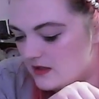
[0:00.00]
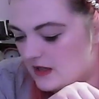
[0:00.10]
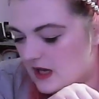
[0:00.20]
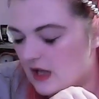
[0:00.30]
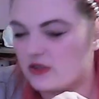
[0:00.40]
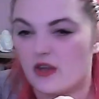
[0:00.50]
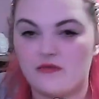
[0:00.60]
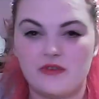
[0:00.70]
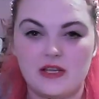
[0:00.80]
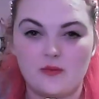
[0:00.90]
I don't
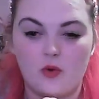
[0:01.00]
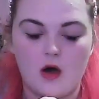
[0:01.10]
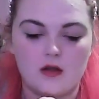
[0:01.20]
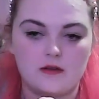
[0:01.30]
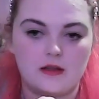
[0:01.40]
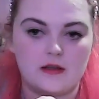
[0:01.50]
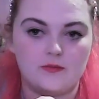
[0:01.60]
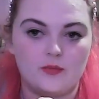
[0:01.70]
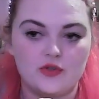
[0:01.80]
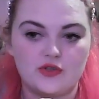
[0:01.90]
really want. And
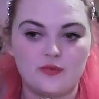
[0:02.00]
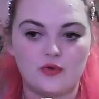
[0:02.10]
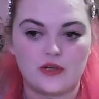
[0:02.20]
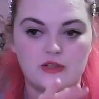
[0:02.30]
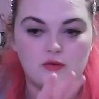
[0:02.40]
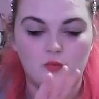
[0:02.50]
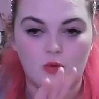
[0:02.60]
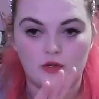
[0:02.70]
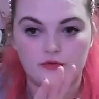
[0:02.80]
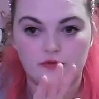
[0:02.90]
once you walk into
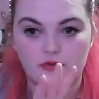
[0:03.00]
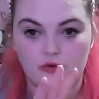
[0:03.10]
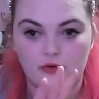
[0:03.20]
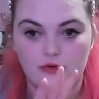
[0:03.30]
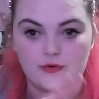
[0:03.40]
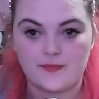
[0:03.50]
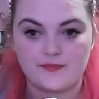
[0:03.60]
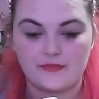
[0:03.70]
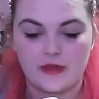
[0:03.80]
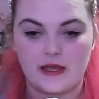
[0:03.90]
one store
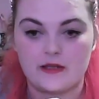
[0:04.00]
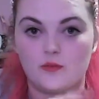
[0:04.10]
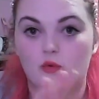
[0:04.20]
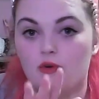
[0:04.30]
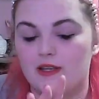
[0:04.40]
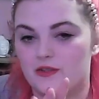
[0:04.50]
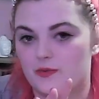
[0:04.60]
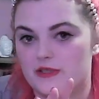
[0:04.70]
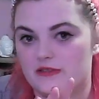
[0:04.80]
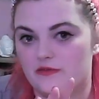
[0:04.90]
and then walk into a
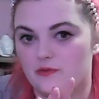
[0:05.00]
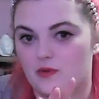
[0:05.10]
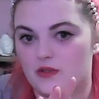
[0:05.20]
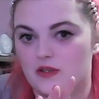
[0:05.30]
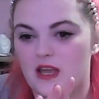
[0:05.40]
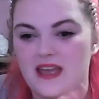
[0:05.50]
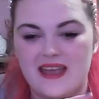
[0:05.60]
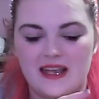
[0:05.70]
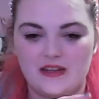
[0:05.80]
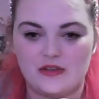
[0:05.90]
different one,
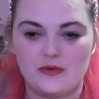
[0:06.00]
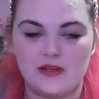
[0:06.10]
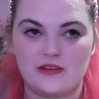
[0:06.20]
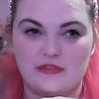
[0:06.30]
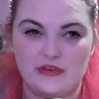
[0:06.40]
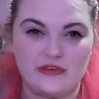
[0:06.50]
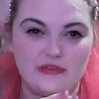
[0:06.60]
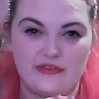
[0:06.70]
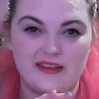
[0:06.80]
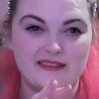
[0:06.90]
it's only a few
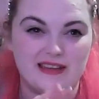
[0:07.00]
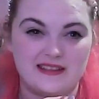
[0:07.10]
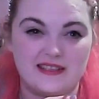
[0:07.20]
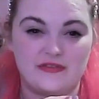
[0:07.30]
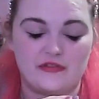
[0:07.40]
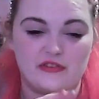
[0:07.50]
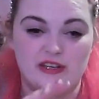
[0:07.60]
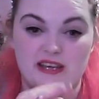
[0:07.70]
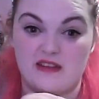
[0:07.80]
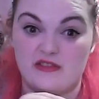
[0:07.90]
things that are different and
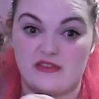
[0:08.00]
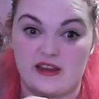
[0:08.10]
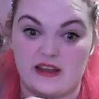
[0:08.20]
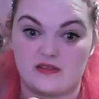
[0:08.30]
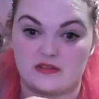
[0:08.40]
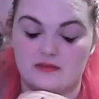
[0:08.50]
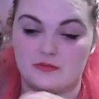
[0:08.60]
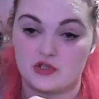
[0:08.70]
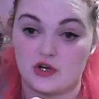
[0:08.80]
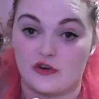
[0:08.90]
everything else is
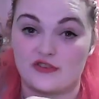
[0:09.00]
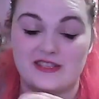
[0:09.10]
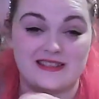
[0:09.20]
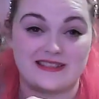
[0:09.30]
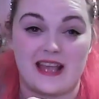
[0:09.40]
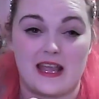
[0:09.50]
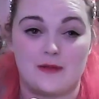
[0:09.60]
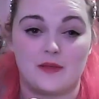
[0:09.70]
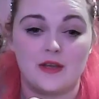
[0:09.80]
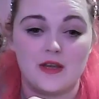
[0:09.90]
majority the same,
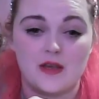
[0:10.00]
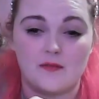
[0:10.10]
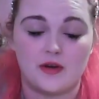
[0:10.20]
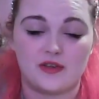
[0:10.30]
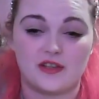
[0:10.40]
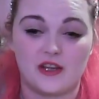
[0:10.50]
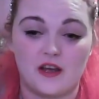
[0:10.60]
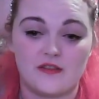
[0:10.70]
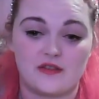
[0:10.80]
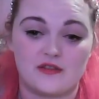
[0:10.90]
because a lot of
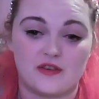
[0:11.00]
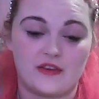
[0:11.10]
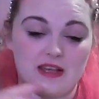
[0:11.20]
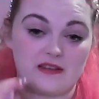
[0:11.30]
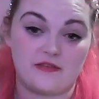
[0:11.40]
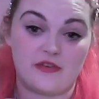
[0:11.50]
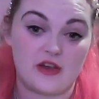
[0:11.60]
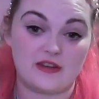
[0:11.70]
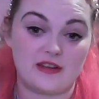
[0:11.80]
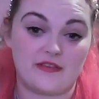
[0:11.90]
the stuff is
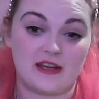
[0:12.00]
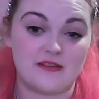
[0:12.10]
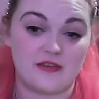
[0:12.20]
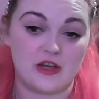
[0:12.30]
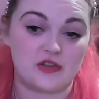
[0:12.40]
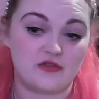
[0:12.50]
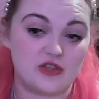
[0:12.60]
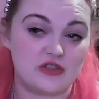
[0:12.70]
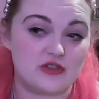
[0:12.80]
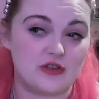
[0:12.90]
30th anniversary
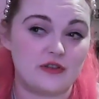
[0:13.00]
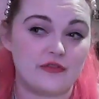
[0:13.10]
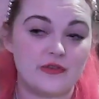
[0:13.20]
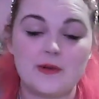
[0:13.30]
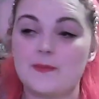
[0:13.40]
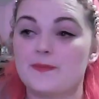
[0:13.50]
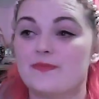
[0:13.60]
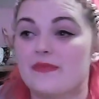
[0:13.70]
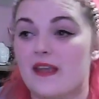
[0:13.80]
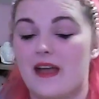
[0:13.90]
stuff
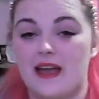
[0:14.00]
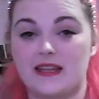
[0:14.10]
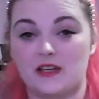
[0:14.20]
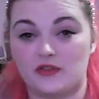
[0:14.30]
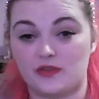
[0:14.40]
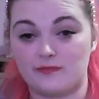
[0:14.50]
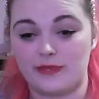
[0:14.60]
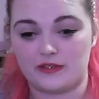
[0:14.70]
and like some bits of